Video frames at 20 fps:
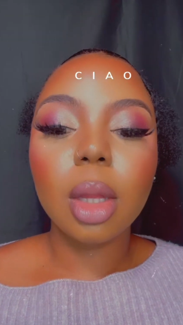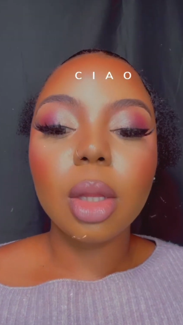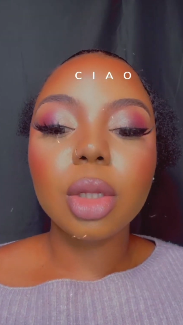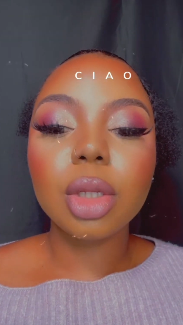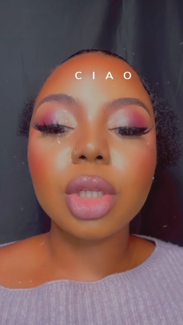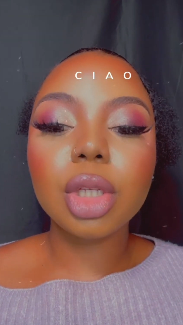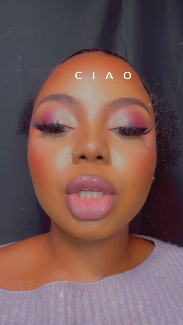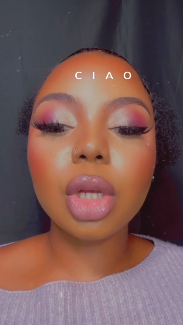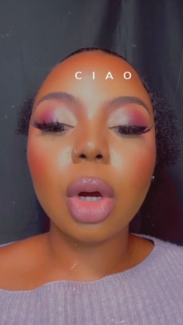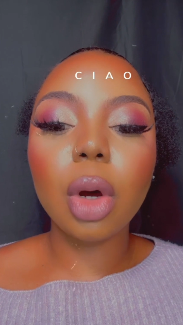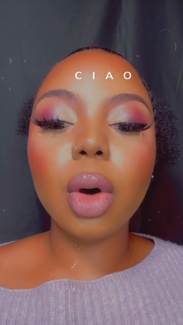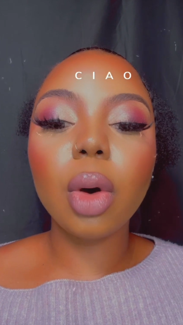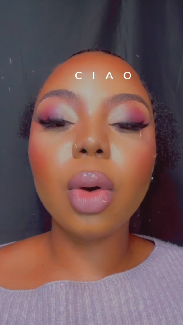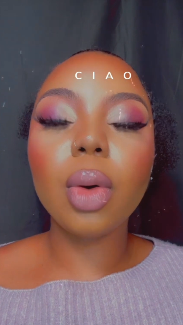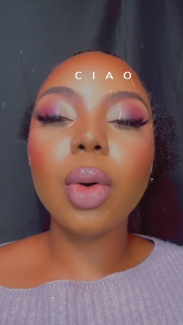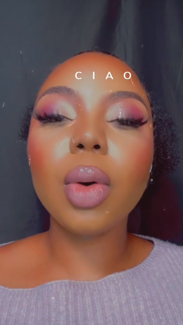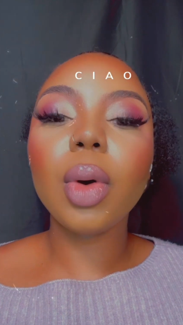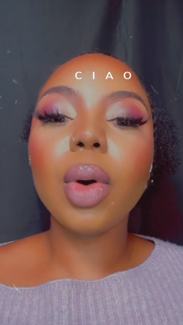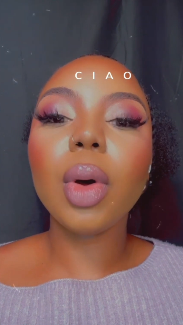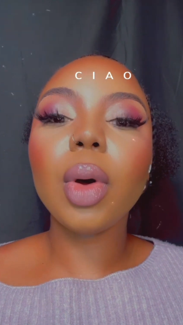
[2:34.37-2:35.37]

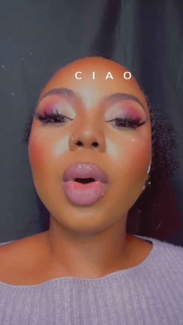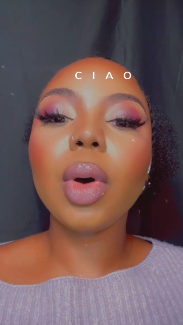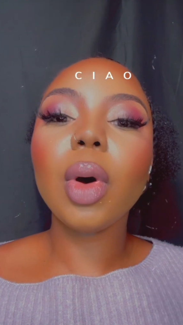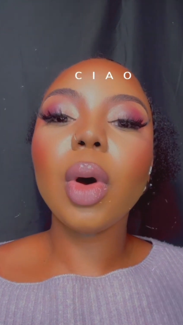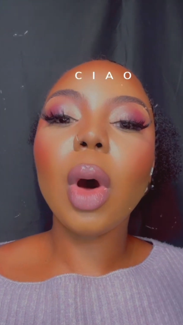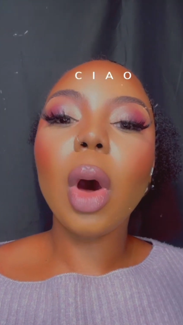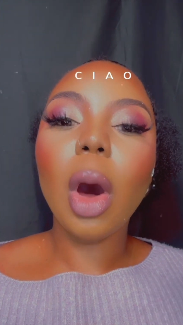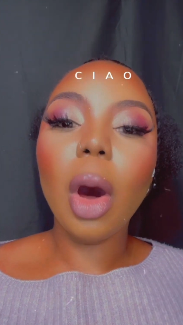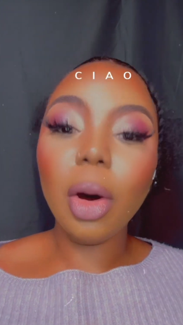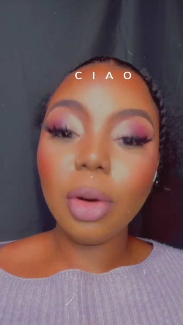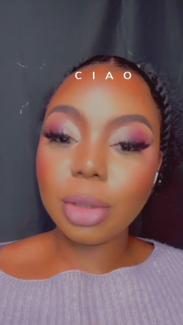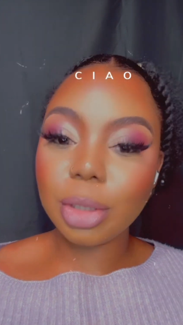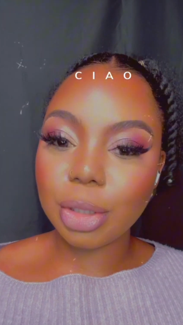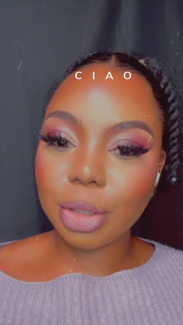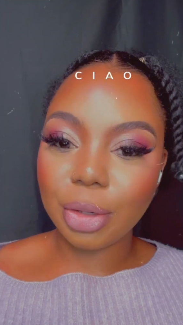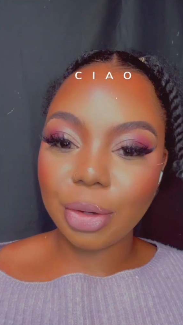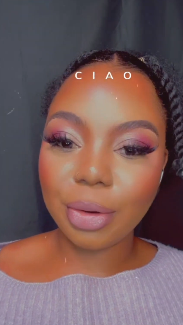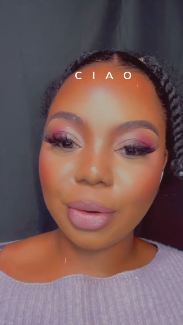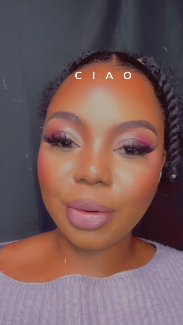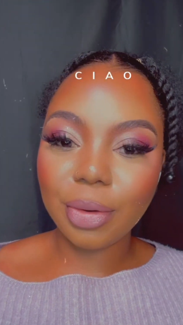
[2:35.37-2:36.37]
so
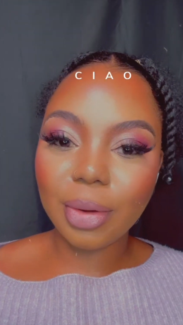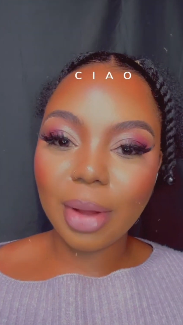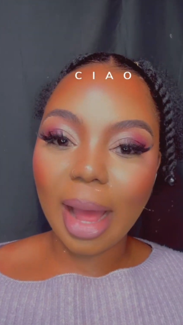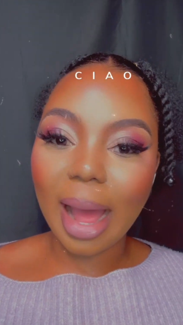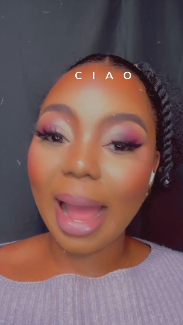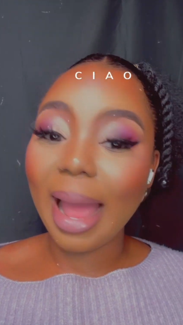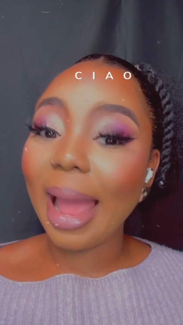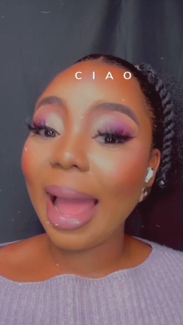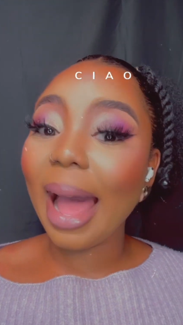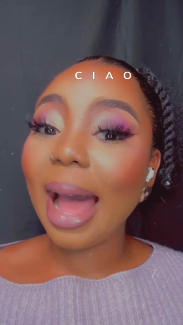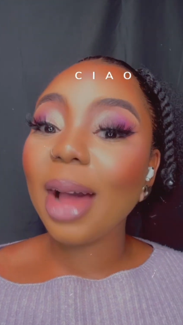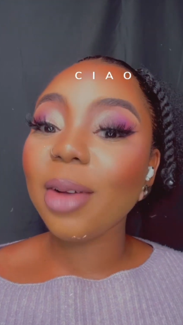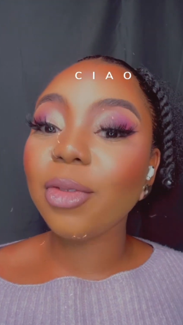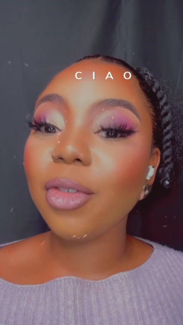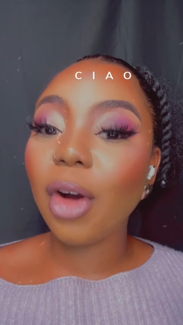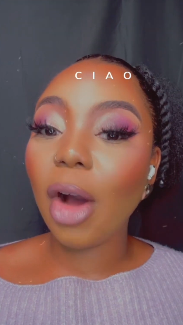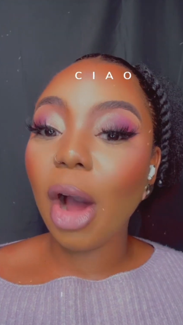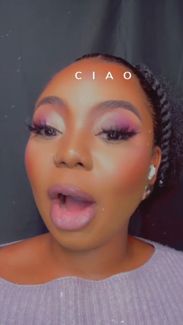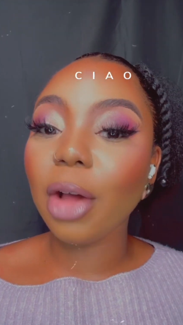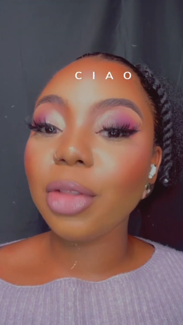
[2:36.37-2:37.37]
also I
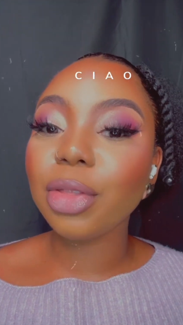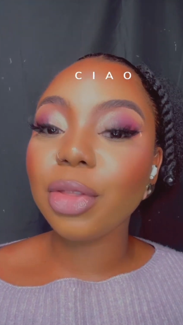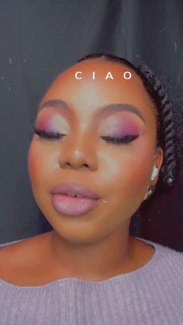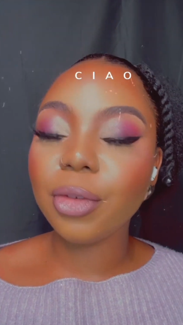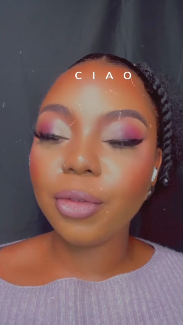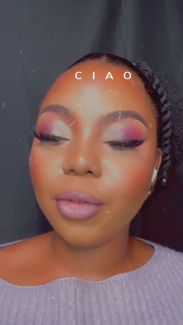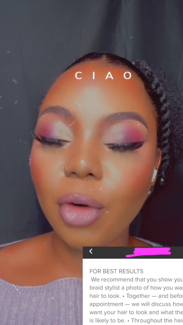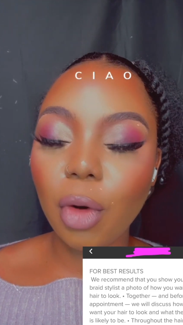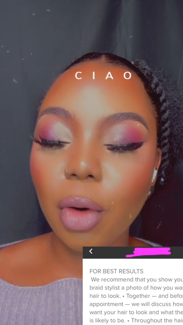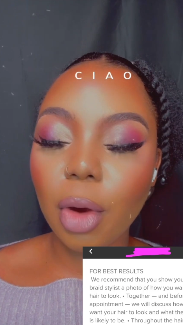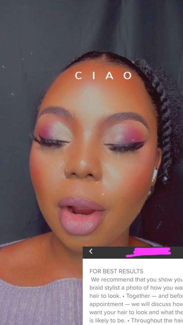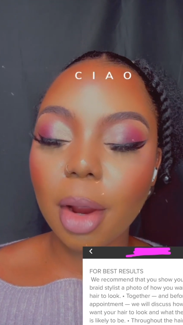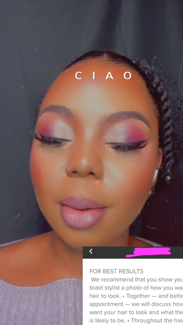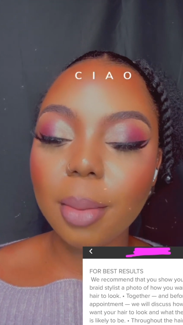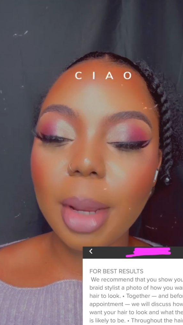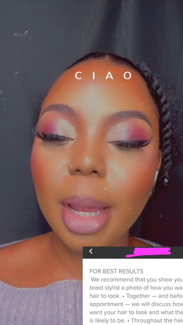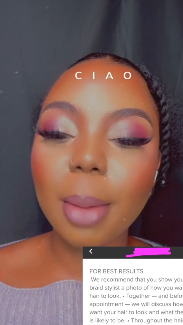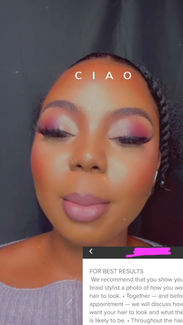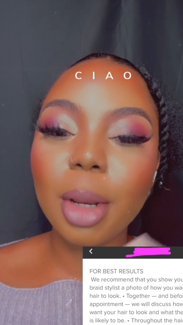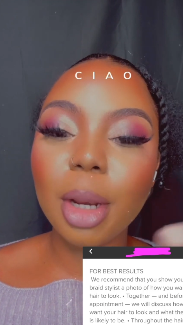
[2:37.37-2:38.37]
have on the
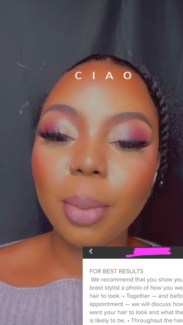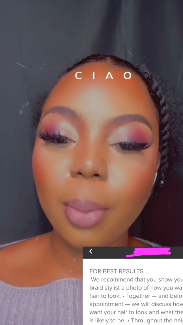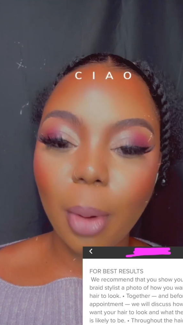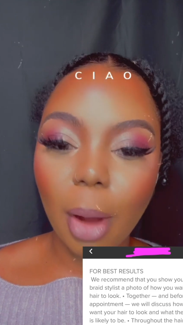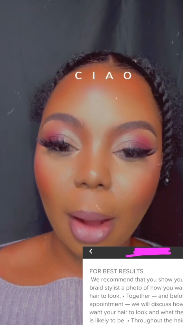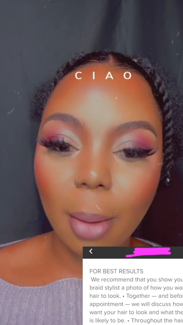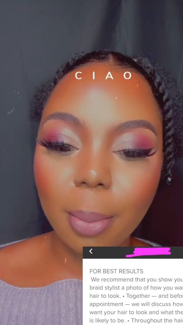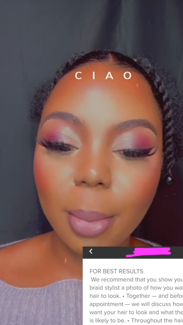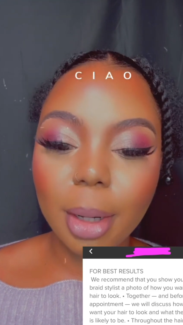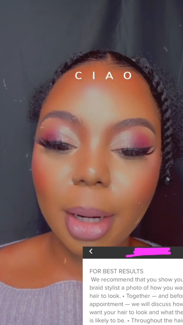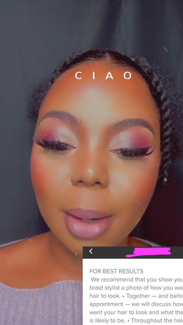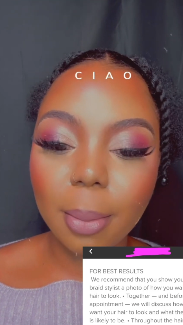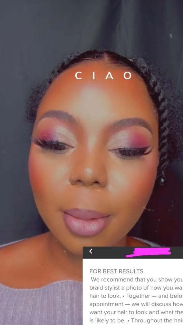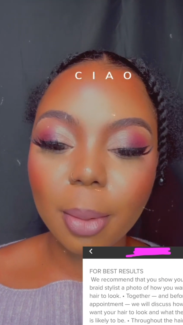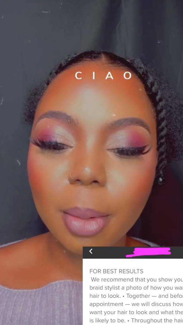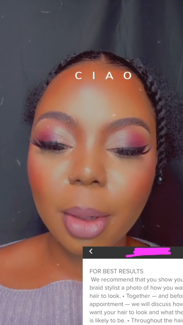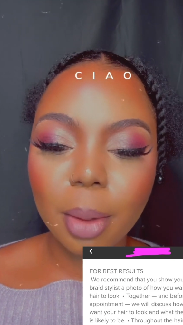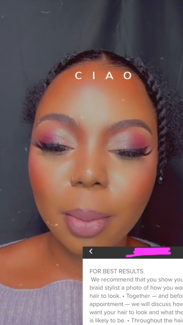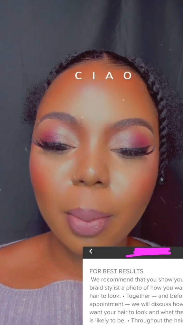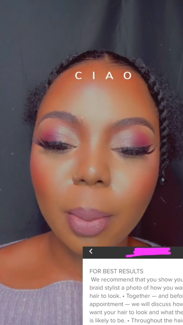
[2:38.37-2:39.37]
form, I'm going to pop it up,
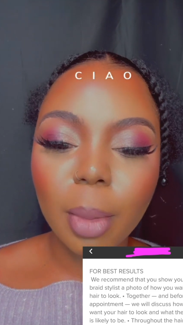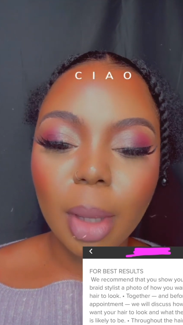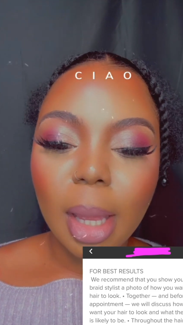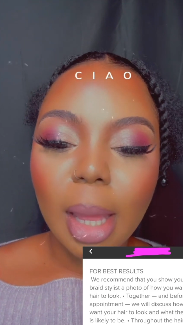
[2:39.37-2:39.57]
I'm going to